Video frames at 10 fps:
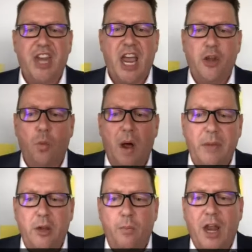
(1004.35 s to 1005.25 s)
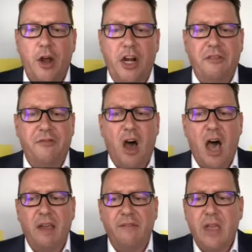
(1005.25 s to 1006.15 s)
Daniel.
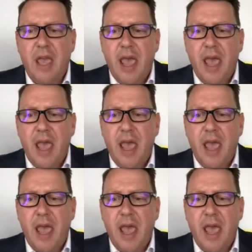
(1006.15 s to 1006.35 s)
1,195,000.